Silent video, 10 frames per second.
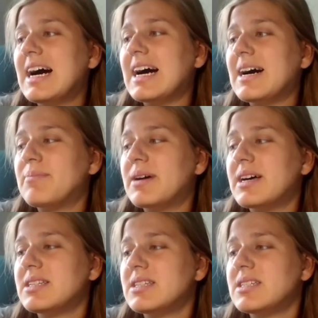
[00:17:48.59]

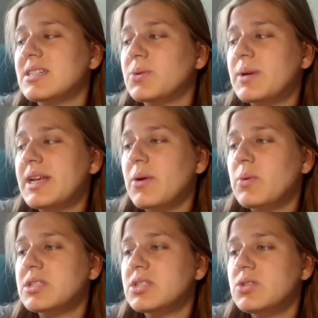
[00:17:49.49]
But when I
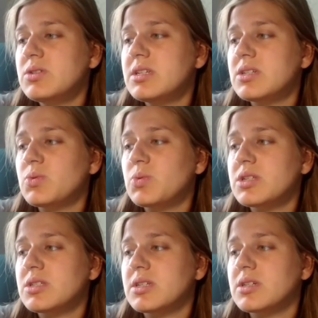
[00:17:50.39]
was a student, it
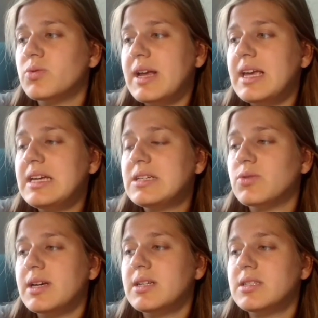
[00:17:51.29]
was a great,
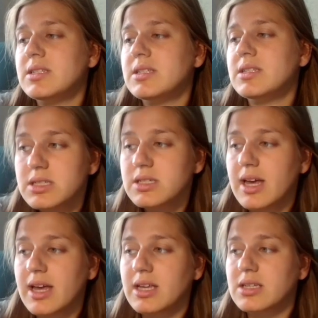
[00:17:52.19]
great stress
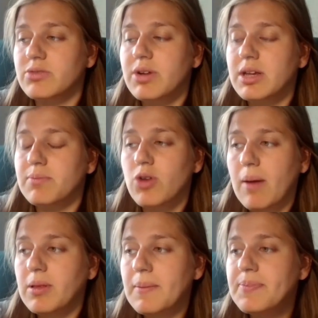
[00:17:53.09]
and a great
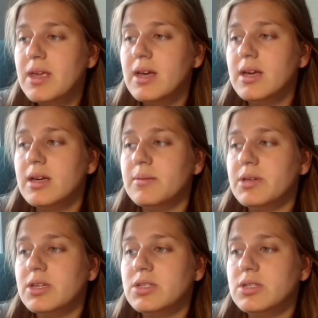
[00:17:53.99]
problem,
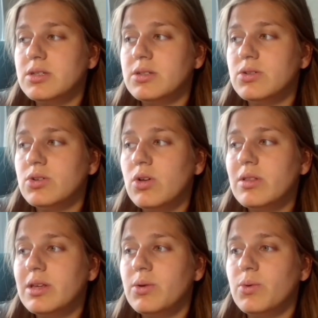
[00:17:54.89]
because you could
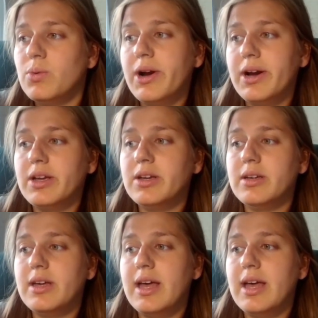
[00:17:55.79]
only work
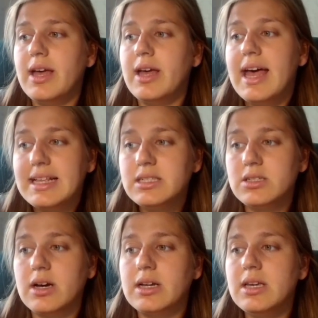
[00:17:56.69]
and
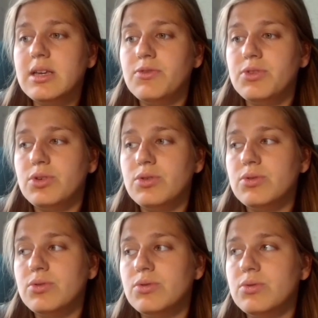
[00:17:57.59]
study if
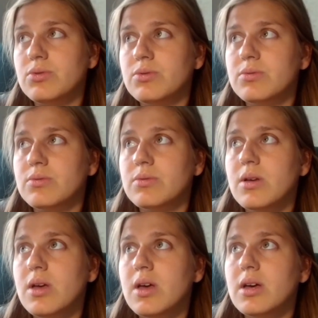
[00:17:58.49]
you
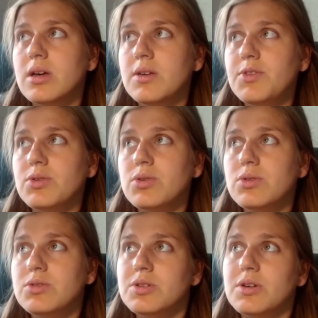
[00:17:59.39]

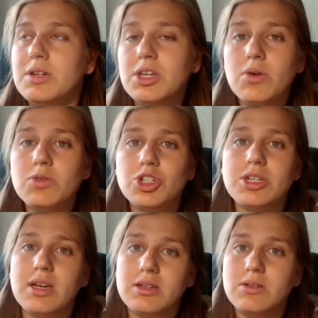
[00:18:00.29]
could
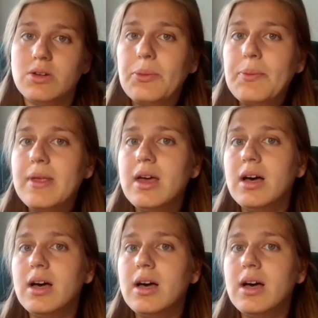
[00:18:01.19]
negotiate, you know.